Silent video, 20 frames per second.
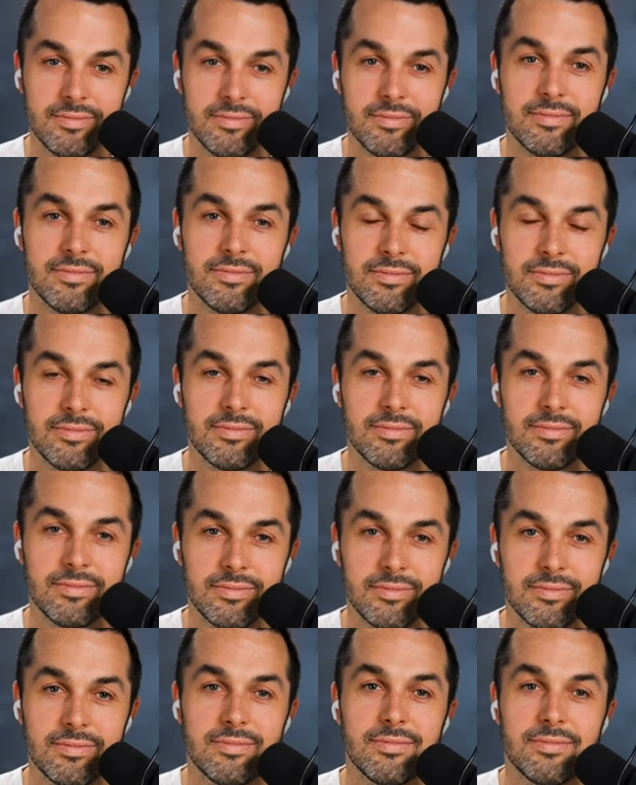
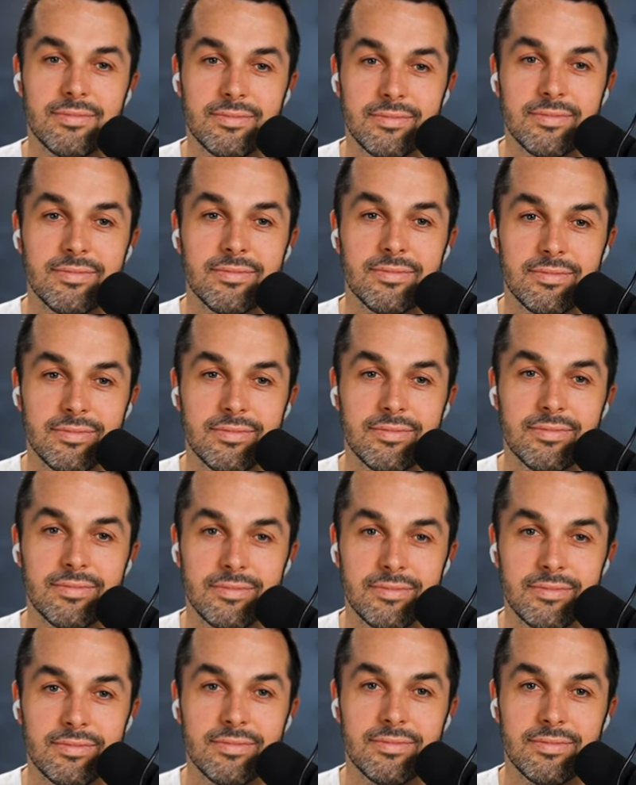
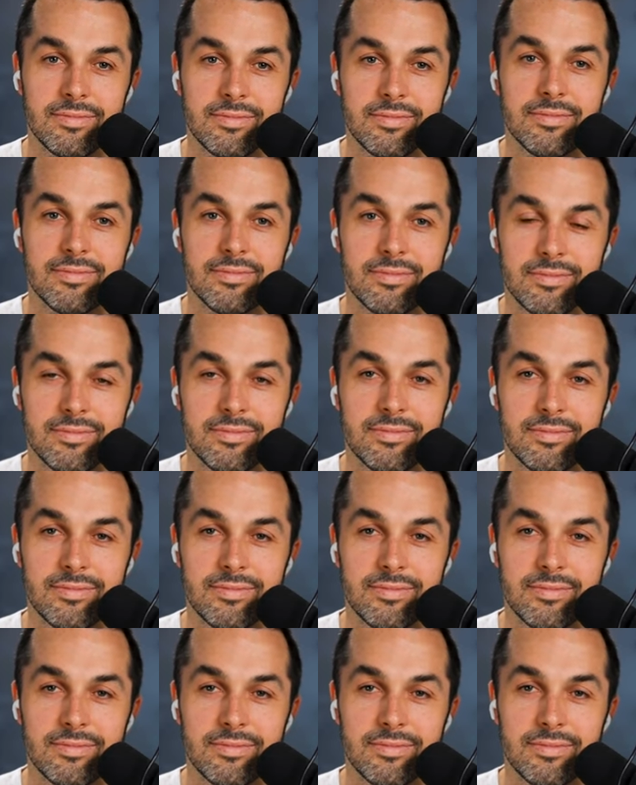(not speaking)